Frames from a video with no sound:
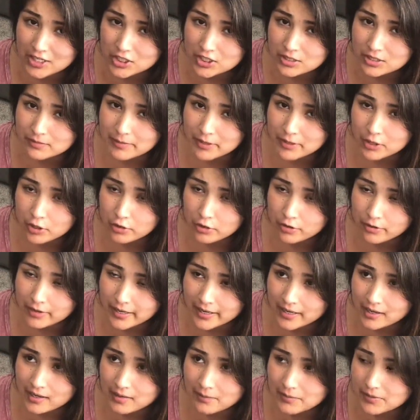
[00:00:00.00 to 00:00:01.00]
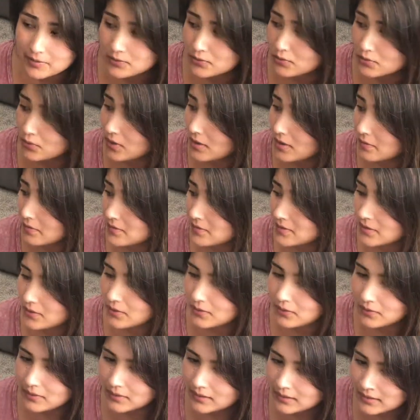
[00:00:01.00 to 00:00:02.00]
She's been crying up a storm,
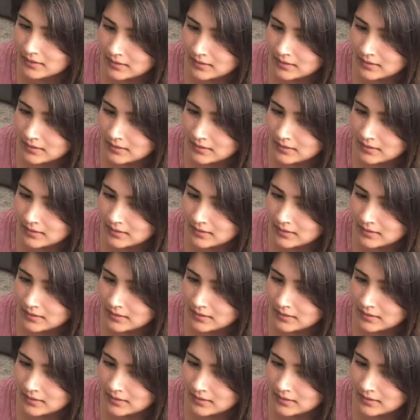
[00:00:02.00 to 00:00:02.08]
so